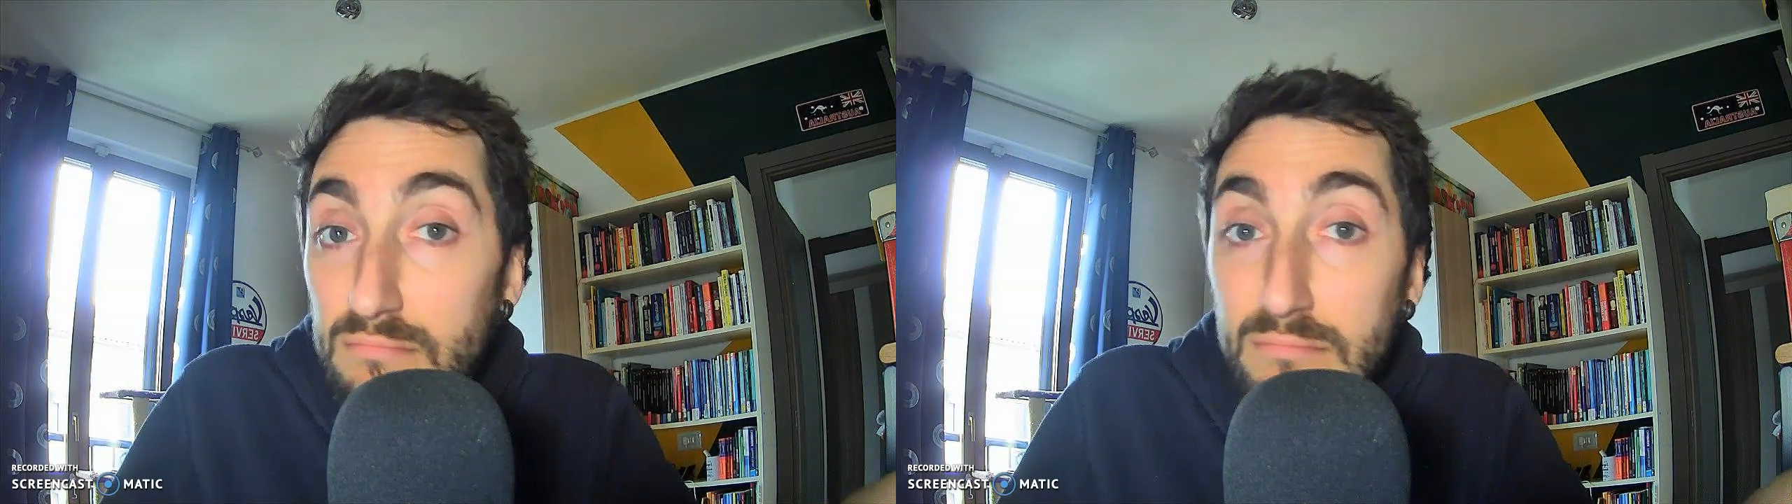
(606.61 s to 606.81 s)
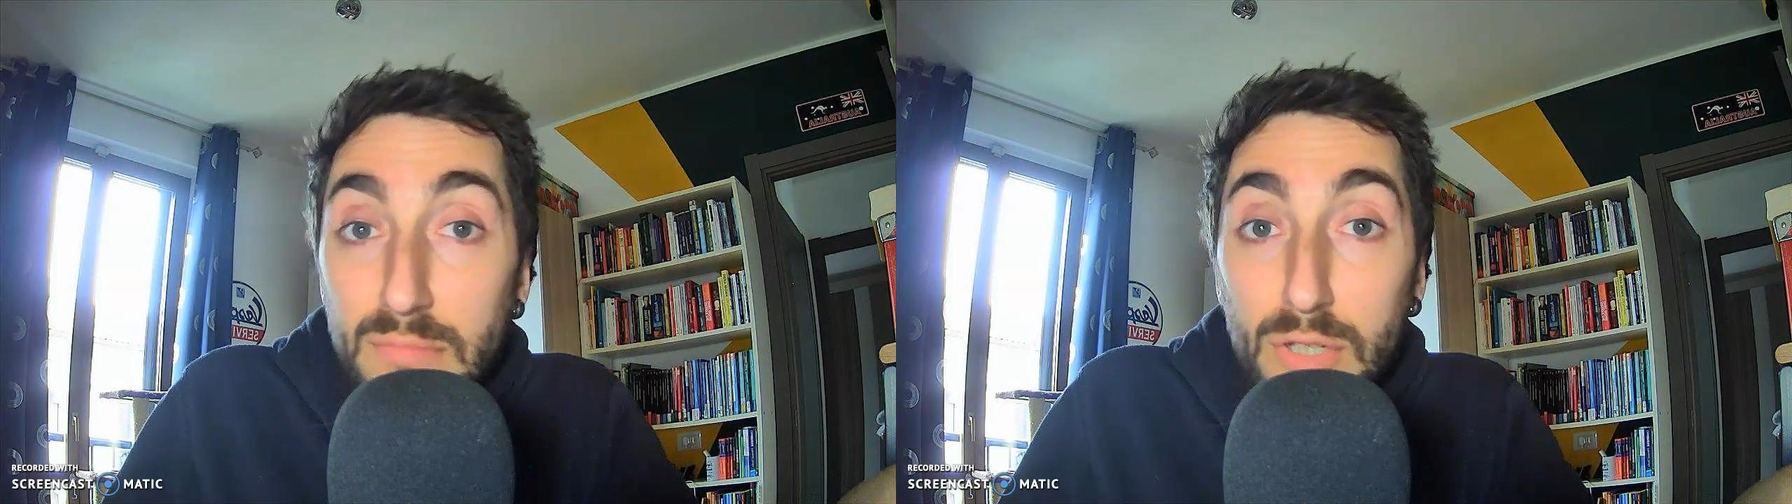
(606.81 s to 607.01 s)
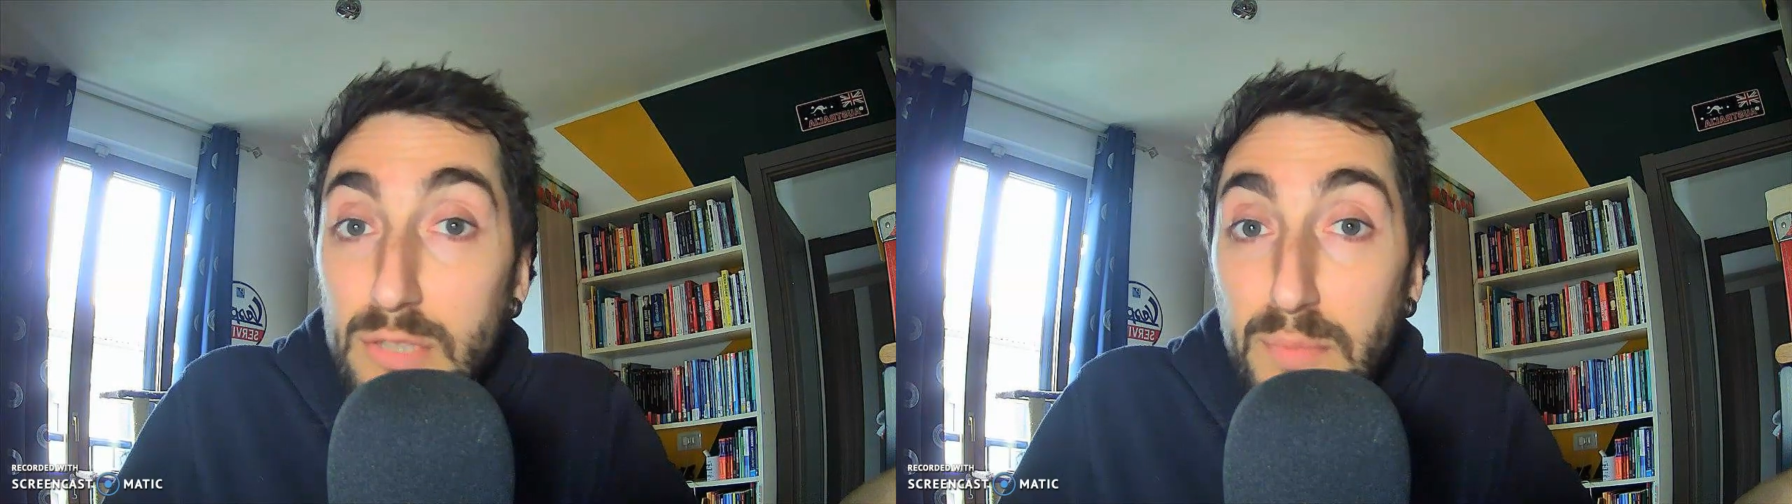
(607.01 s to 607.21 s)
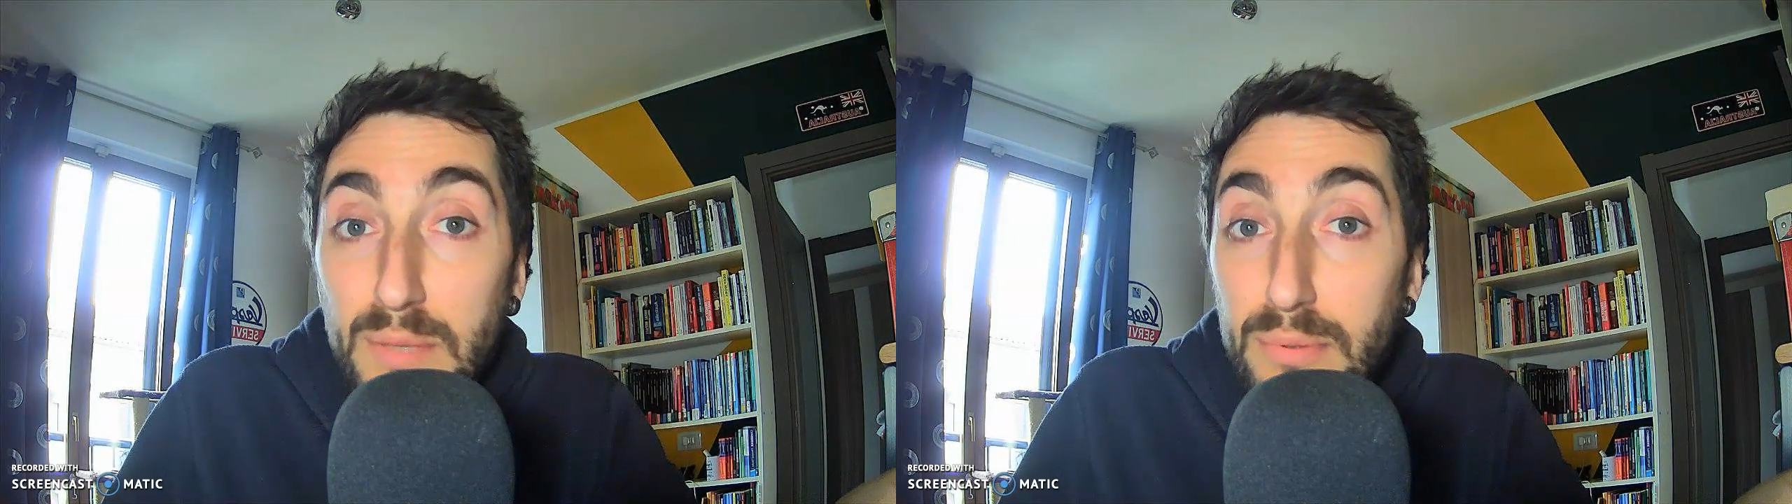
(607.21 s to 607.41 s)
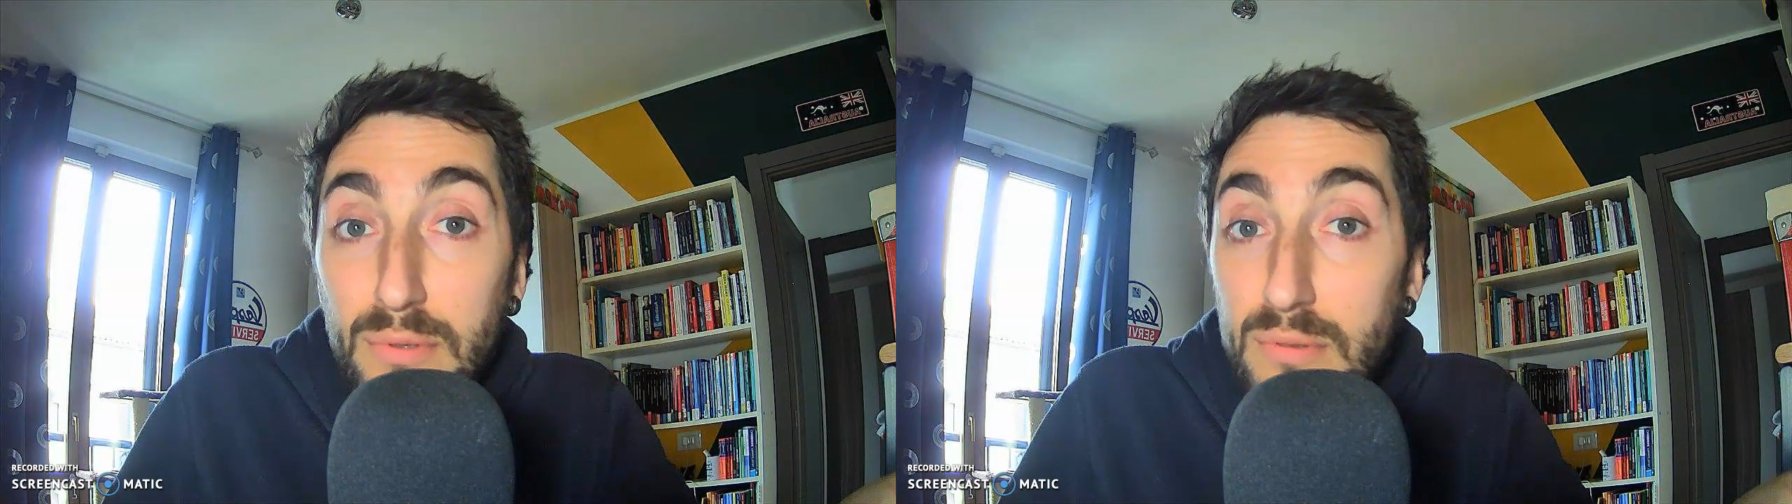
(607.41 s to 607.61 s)
most
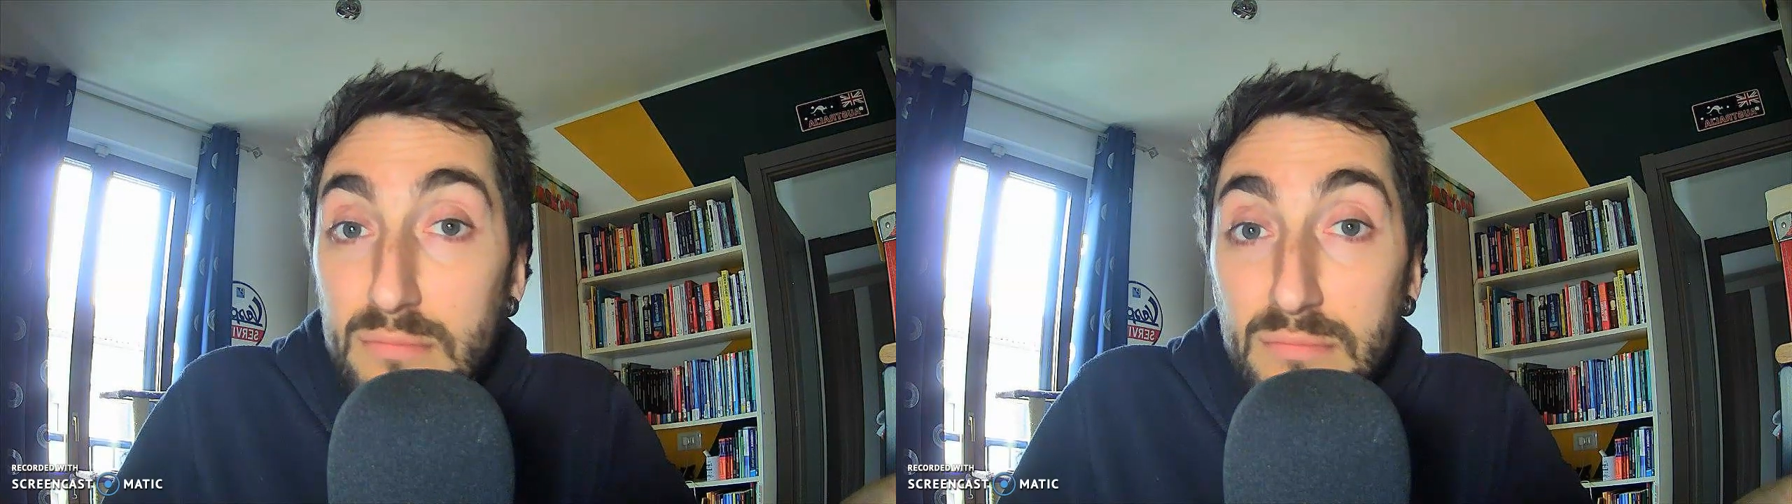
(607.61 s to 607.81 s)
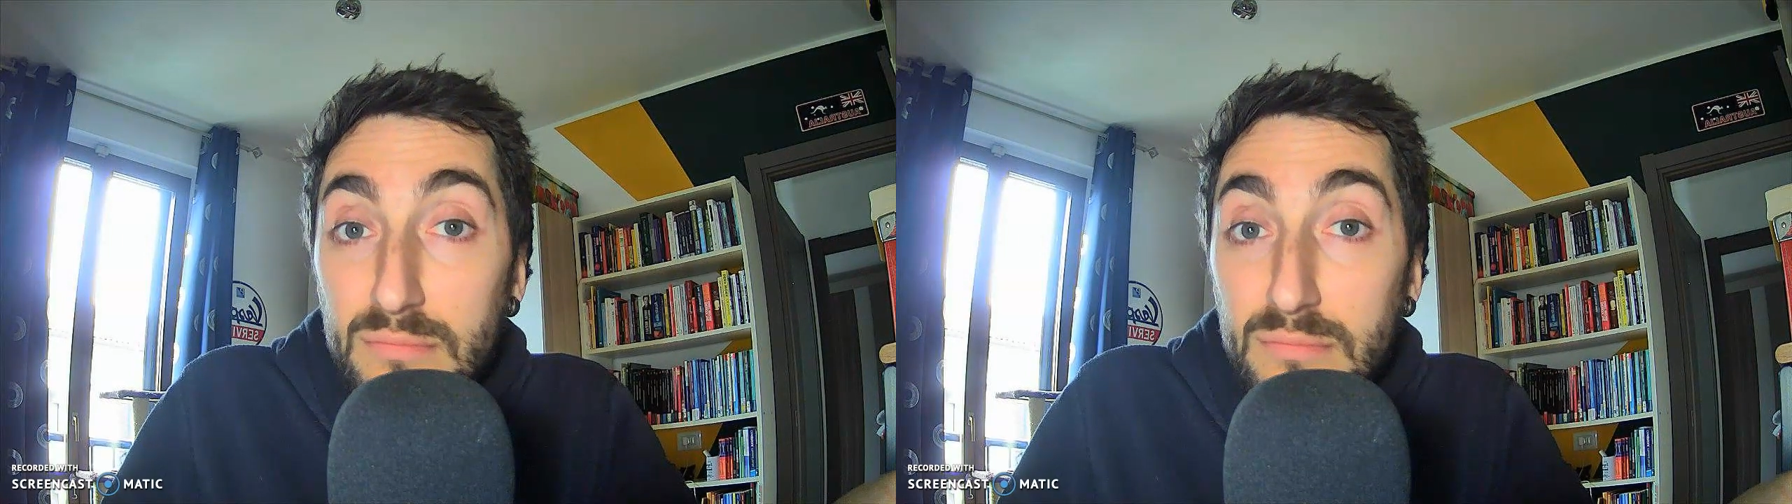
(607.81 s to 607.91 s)
people,